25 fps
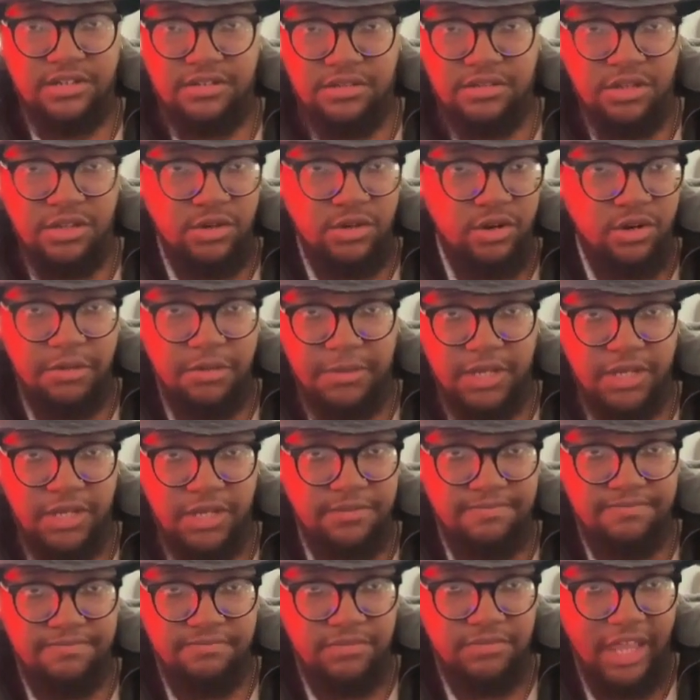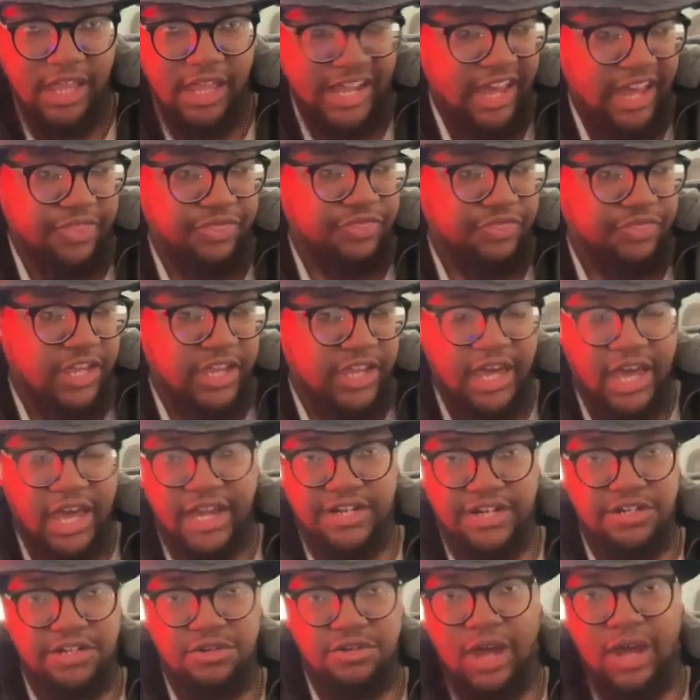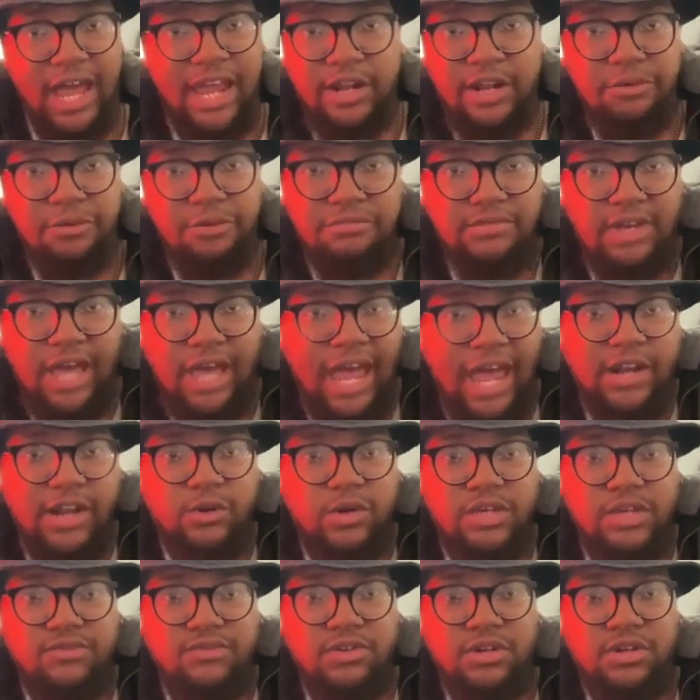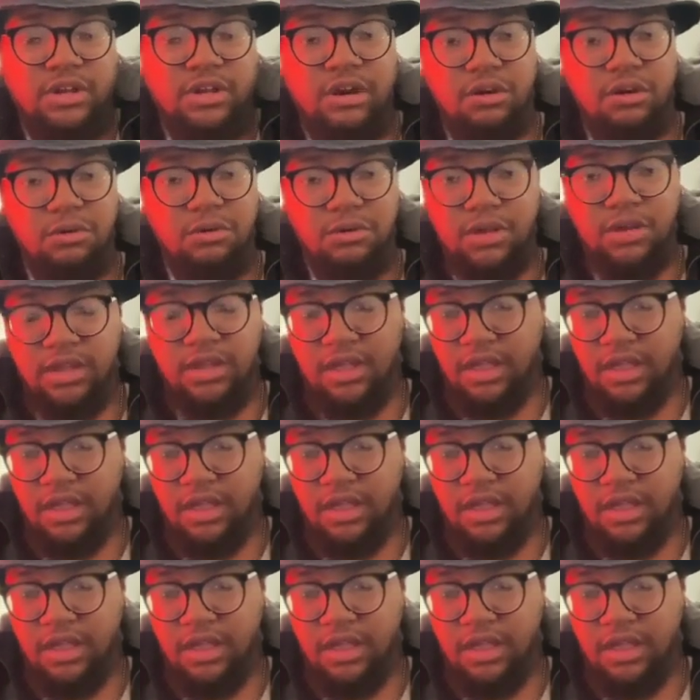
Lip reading: You know what I mean? Like, I think I do. I don't even know.